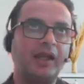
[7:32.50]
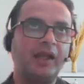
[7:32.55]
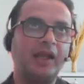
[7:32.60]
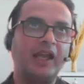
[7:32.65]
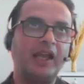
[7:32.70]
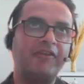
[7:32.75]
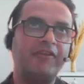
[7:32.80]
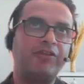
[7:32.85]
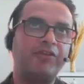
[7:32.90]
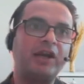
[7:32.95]

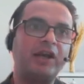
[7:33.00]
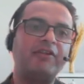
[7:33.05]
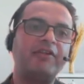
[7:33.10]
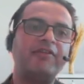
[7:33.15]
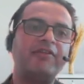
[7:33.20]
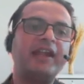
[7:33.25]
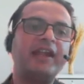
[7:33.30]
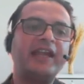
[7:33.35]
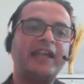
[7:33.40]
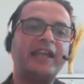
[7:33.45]
if you have a
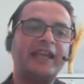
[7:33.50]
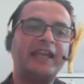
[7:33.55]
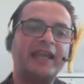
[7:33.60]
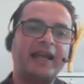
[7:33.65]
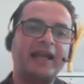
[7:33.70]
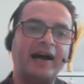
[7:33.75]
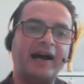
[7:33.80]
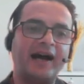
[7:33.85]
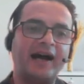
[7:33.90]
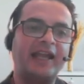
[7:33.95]
very
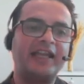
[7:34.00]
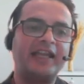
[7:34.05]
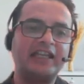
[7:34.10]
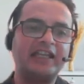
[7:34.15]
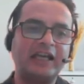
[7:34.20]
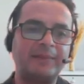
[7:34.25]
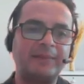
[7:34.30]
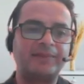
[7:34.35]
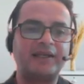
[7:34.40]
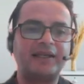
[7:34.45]
high
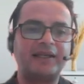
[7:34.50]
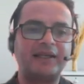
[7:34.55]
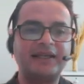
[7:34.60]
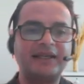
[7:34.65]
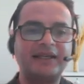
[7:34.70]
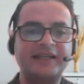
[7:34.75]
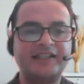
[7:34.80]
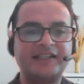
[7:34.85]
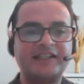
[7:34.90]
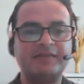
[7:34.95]
capital
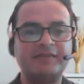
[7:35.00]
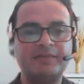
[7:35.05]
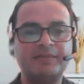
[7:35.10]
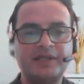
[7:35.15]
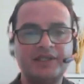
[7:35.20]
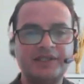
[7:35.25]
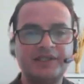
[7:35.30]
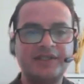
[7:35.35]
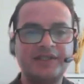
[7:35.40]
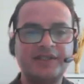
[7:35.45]
intensive
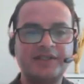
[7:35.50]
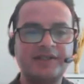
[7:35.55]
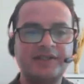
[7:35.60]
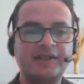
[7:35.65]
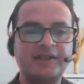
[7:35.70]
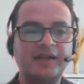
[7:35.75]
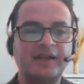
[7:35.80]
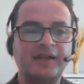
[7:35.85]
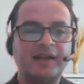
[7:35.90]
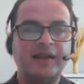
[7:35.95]
business,
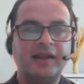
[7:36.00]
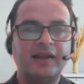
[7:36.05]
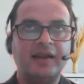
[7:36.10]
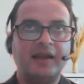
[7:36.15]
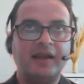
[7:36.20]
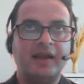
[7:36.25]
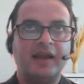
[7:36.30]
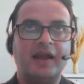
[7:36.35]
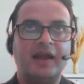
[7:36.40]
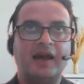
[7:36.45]

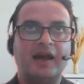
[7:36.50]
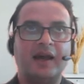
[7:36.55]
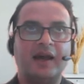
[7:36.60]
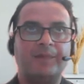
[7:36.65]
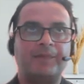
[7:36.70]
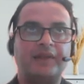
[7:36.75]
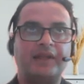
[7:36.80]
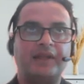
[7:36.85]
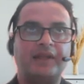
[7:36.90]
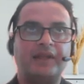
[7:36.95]

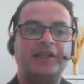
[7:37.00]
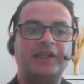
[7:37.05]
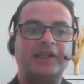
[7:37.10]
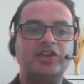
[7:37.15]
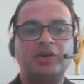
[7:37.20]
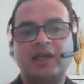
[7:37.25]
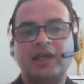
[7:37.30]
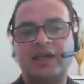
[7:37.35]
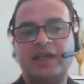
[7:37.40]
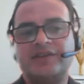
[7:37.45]
then the
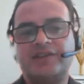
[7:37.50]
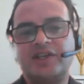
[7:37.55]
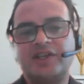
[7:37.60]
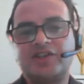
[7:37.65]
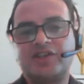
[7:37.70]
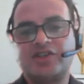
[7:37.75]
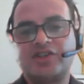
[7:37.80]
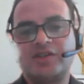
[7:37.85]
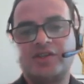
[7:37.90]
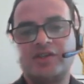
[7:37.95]

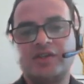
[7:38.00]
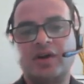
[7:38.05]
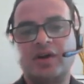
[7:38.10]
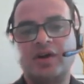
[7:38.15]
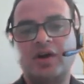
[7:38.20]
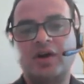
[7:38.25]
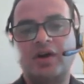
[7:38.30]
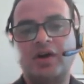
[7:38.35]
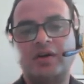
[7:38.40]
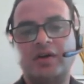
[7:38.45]
utilization
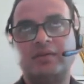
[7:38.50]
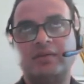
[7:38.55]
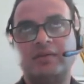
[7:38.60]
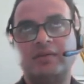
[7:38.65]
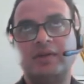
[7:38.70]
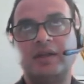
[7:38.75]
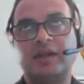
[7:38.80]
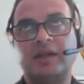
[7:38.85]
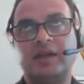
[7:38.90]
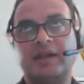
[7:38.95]
or
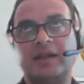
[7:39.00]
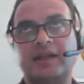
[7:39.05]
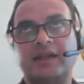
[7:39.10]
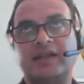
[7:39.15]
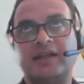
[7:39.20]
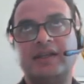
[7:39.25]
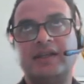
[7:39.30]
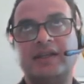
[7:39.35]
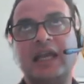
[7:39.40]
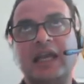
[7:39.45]
the
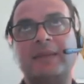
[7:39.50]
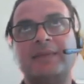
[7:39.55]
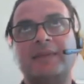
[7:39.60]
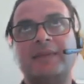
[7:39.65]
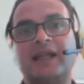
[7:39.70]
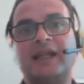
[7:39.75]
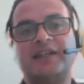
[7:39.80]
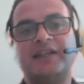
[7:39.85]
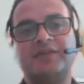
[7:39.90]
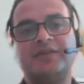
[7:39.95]
time
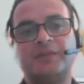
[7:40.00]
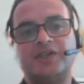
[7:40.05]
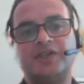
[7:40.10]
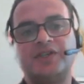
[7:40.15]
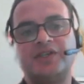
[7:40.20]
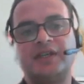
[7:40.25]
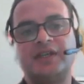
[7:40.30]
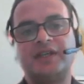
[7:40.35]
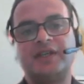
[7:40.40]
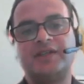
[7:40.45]
that these
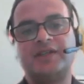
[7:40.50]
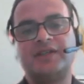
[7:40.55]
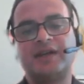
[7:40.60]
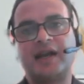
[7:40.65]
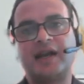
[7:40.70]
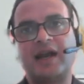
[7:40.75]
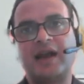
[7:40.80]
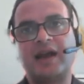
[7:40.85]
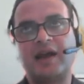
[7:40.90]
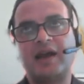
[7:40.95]
machines
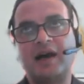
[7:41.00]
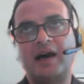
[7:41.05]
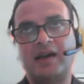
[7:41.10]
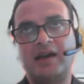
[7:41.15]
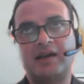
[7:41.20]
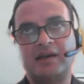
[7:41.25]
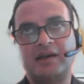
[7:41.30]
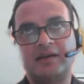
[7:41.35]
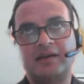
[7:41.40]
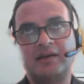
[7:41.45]
are
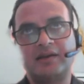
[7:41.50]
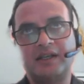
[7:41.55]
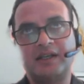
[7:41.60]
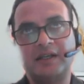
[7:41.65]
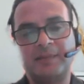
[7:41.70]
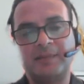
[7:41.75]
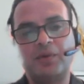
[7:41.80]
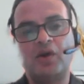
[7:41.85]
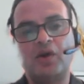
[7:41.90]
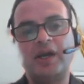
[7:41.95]

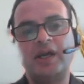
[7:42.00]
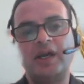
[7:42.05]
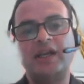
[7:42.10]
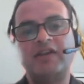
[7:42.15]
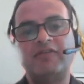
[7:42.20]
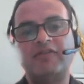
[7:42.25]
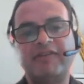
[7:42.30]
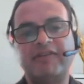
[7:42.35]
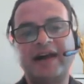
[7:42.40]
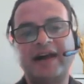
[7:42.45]
deployed
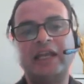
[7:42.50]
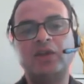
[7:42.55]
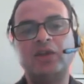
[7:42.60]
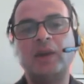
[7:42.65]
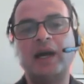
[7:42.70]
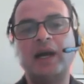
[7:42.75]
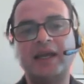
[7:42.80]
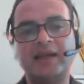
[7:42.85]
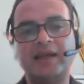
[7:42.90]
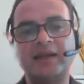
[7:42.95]
in
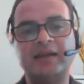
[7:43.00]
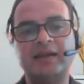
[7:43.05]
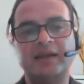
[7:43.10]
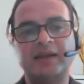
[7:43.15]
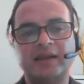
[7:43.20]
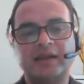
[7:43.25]
value added